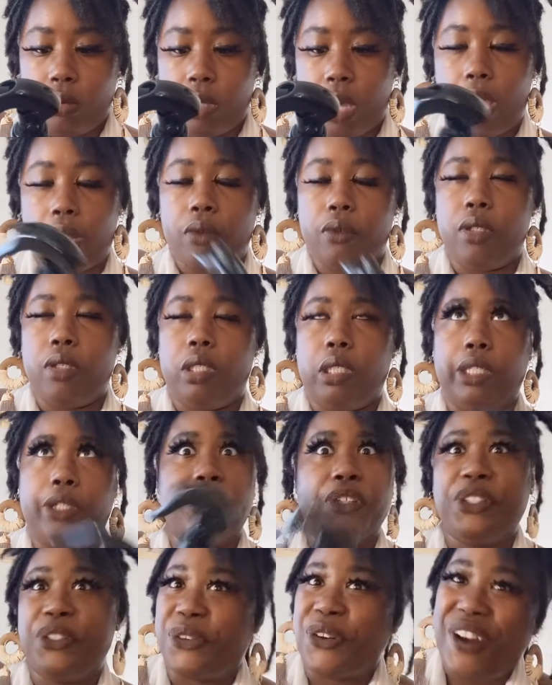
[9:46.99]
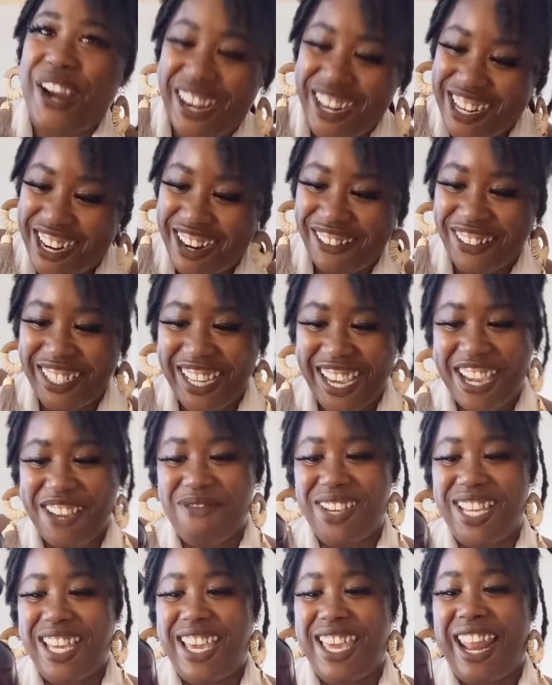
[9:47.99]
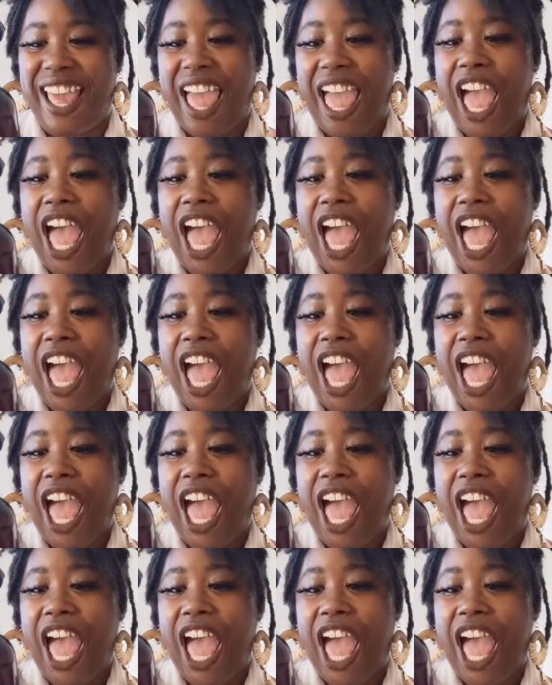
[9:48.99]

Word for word: I don't literally wear it every day, but